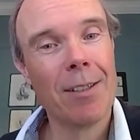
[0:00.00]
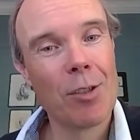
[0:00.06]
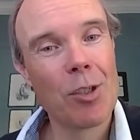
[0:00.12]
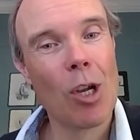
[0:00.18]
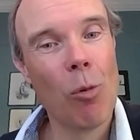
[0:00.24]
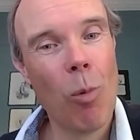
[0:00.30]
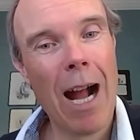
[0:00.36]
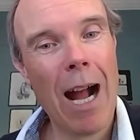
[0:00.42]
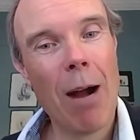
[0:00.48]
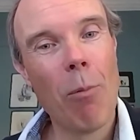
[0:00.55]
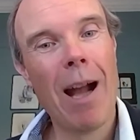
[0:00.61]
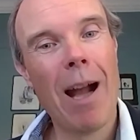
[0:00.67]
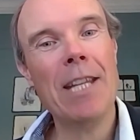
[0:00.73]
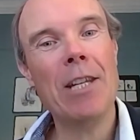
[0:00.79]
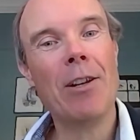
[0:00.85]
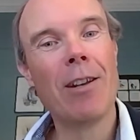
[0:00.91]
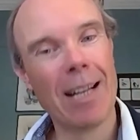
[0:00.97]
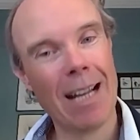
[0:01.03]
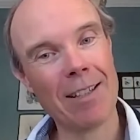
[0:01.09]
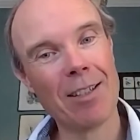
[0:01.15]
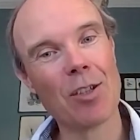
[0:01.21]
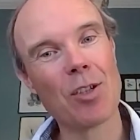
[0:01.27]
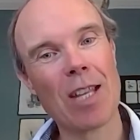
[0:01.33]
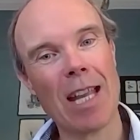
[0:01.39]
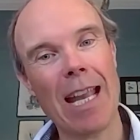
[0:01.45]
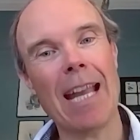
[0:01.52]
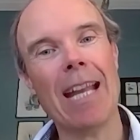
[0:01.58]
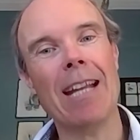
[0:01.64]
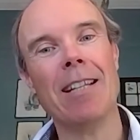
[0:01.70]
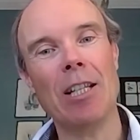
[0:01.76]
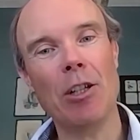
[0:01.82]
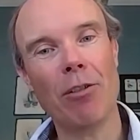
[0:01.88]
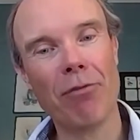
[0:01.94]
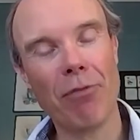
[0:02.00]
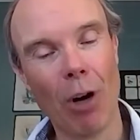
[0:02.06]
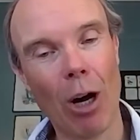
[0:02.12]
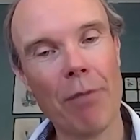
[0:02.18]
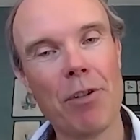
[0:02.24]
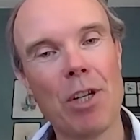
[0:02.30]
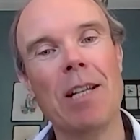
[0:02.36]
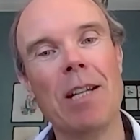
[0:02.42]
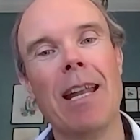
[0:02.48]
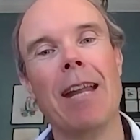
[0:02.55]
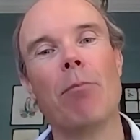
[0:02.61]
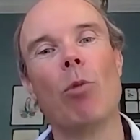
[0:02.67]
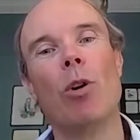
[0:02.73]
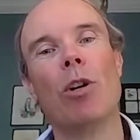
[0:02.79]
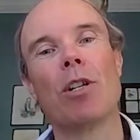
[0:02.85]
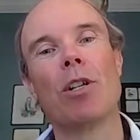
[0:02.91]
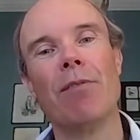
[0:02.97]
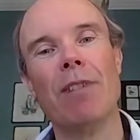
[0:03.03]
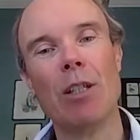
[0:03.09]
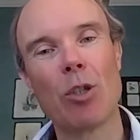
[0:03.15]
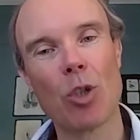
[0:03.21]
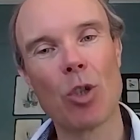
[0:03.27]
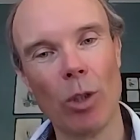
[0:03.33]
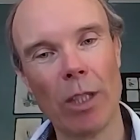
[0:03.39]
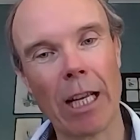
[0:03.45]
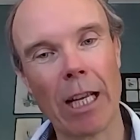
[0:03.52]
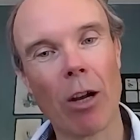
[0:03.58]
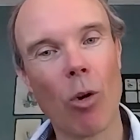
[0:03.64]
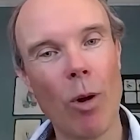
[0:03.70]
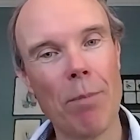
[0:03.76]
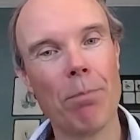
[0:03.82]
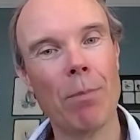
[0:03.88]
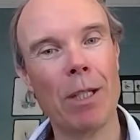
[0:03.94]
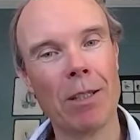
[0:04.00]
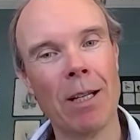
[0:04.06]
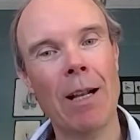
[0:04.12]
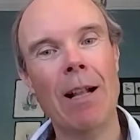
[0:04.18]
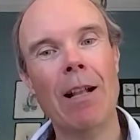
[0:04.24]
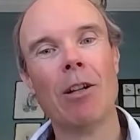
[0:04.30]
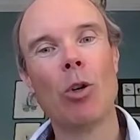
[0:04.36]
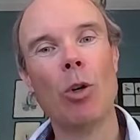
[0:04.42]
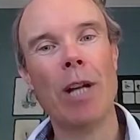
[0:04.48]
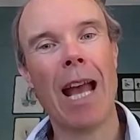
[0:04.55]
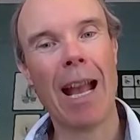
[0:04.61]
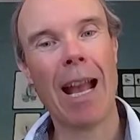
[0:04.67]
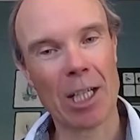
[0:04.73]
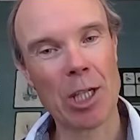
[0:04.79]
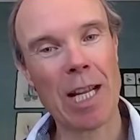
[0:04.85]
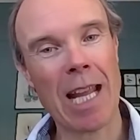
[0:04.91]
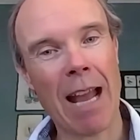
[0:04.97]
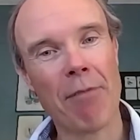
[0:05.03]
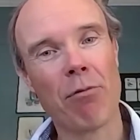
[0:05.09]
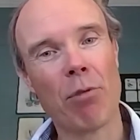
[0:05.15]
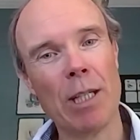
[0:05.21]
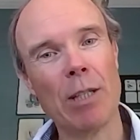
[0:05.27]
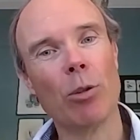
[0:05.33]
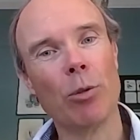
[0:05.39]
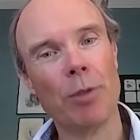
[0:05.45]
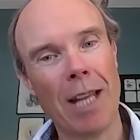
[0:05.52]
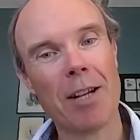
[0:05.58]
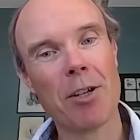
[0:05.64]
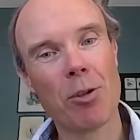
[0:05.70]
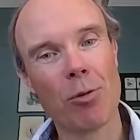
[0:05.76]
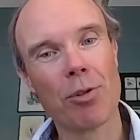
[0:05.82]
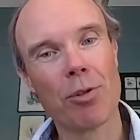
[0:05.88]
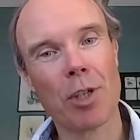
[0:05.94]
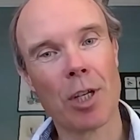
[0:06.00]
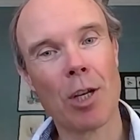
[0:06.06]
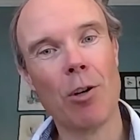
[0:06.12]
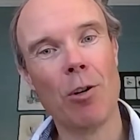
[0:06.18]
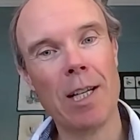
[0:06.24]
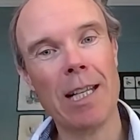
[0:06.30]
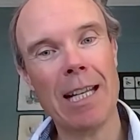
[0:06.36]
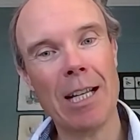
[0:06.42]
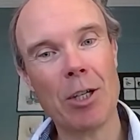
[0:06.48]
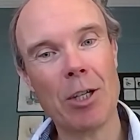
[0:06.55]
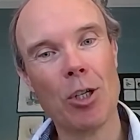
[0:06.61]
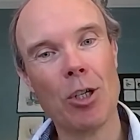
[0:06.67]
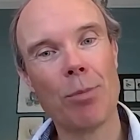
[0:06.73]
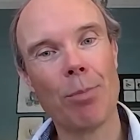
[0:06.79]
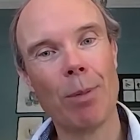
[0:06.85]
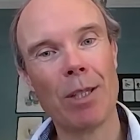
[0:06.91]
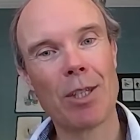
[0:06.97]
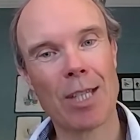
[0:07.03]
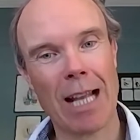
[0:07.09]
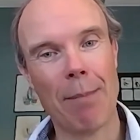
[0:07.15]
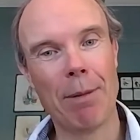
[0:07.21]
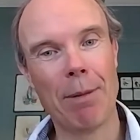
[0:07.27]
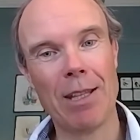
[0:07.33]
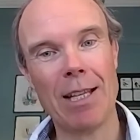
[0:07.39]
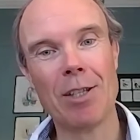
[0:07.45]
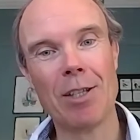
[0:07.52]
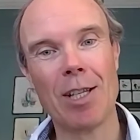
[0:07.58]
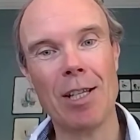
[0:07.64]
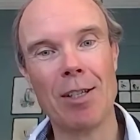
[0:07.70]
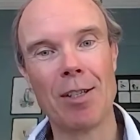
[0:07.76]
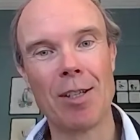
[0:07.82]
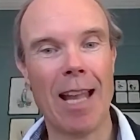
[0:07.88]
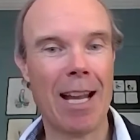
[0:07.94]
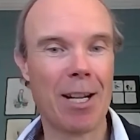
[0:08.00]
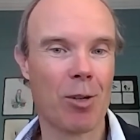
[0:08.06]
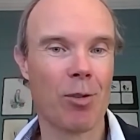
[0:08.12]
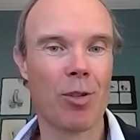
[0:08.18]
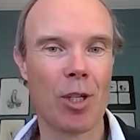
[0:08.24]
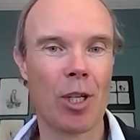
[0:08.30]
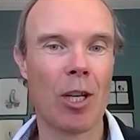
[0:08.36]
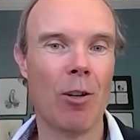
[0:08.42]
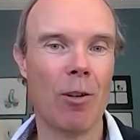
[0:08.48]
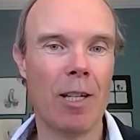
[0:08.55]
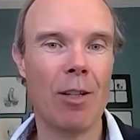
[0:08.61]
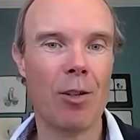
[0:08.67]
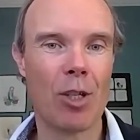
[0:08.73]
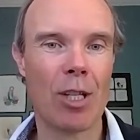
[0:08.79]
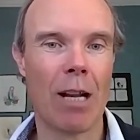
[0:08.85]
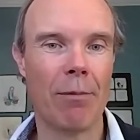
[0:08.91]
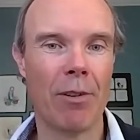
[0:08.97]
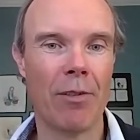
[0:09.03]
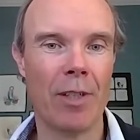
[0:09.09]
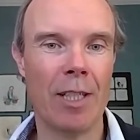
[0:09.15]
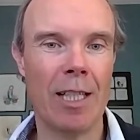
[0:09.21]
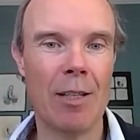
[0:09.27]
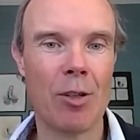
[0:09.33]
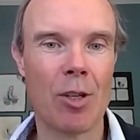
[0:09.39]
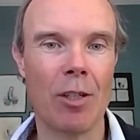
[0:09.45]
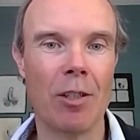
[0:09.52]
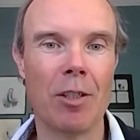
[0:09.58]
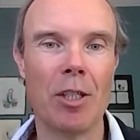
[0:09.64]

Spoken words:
So Huawei, you can understand in your 5G networks of installing equipment, could actually have real national security issues. But some of this is national security and some of it isn't.